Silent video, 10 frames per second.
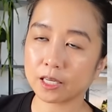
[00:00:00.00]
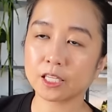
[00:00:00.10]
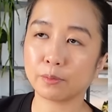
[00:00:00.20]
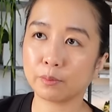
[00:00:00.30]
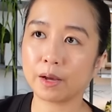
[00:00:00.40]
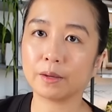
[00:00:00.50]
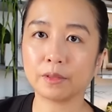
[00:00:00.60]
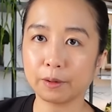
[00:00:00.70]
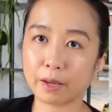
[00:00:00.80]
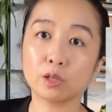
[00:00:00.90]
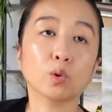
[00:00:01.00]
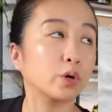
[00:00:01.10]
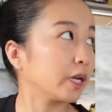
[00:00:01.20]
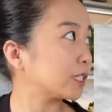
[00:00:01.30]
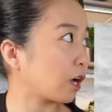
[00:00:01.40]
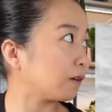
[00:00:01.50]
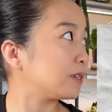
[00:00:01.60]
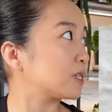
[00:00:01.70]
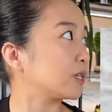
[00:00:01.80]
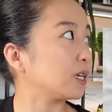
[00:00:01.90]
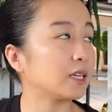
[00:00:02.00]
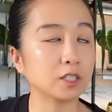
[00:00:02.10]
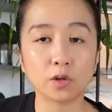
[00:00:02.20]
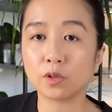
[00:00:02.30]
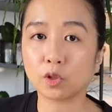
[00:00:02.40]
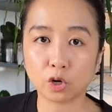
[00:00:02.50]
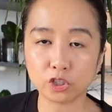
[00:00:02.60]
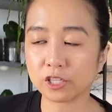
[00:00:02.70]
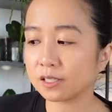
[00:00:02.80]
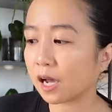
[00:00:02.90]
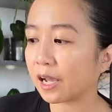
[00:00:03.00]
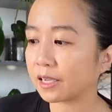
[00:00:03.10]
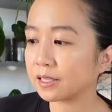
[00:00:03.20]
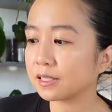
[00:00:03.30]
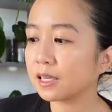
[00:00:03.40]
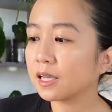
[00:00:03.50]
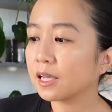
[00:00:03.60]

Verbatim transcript: Like some of my, like my Glorious obviously is on the largest size.